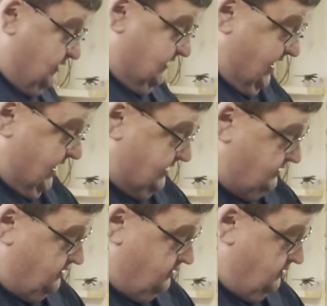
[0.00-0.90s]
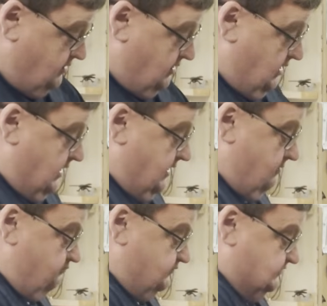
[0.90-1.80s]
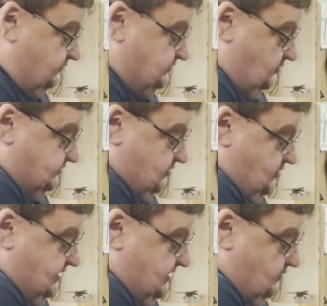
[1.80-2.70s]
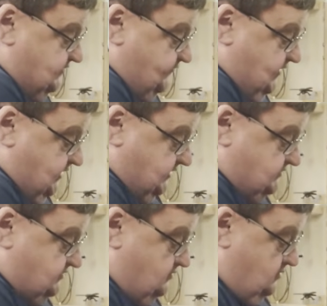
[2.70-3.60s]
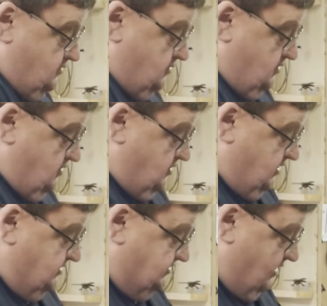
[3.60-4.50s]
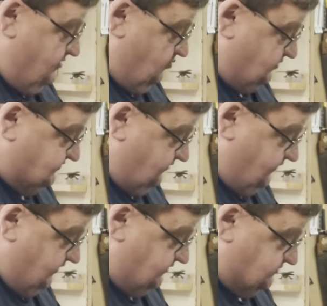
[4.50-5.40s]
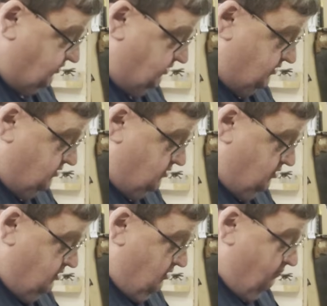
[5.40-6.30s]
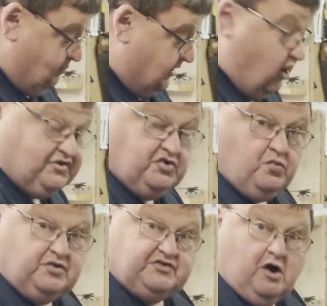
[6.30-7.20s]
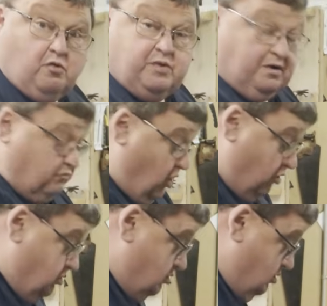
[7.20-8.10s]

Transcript: can. So it's not to hurt anyone's feelings. And nobody wants their feelings hurt. But I do want told when I'm wrong,